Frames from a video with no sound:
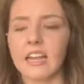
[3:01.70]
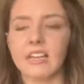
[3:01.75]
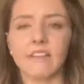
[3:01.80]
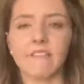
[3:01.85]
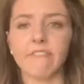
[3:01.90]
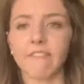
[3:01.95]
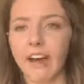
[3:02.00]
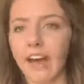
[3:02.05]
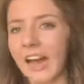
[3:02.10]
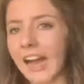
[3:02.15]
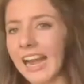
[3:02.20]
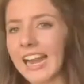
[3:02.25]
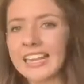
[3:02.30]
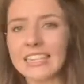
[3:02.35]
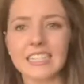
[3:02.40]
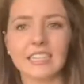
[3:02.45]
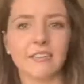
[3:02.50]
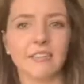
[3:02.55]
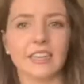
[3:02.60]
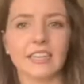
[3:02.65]

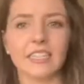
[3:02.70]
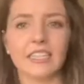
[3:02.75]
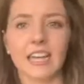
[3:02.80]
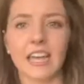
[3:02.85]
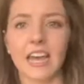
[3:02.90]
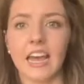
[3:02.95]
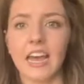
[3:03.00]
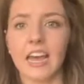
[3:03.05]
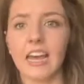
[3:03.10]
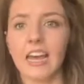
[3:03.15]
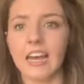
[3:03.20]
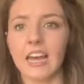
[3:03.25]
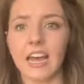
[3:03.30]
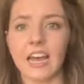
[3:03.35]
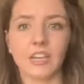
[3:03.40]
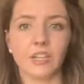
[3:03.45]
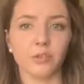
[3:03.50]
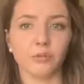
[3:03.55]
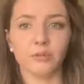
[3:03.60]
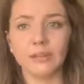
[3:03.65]
device, if it's a
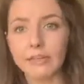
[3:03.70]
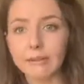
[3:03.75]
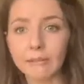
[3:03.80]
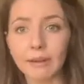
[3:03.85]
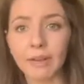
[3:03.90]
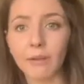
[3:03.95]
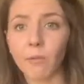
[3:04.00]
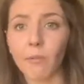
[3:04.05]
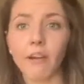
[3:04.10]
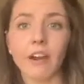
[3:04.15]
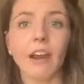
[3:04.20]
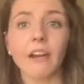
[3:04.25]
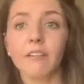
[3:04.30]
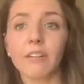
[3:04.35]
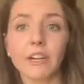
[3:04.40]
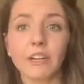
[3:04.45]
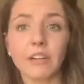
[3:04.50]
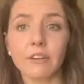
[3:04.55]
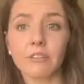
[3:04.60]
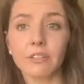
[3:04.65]
treatment,
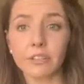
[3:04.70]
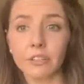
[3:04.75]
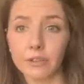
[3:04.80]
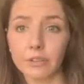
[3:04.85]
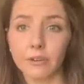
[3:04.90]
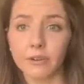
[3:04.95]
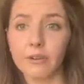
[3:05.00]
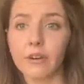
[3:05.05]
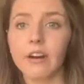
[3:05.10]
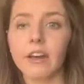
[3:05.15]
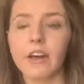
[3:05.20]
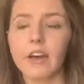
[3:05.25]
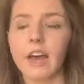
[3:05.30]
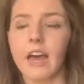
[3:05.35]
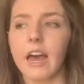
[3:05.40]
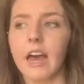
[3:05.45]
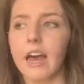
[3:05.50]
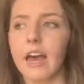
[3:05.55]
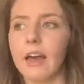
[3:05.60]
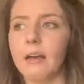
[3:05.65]
whatever you do,
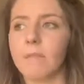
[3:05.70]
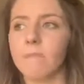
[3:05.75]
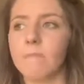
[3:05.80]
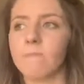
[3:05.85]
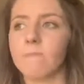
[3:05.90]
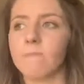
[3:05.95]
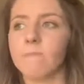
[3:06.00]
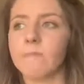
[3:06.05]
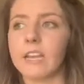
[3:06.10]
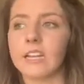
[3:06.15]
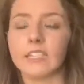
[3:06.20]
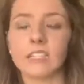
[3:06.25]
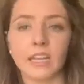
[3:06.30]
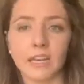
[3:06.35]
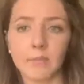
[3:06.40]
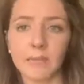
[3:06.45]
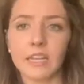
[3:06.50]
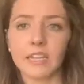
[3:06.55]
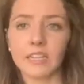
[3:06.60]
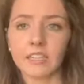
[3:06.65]
it's
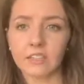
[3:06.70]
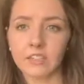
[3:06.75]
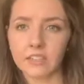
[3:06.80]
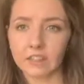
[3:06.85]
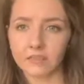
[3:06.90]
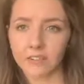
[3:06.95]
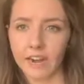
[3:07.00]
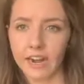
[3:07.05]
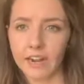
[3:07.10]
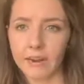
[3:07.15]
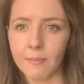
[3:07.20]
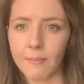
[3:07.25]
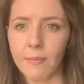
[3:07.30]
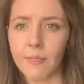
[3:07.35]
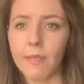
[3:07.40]
gonna be a little different.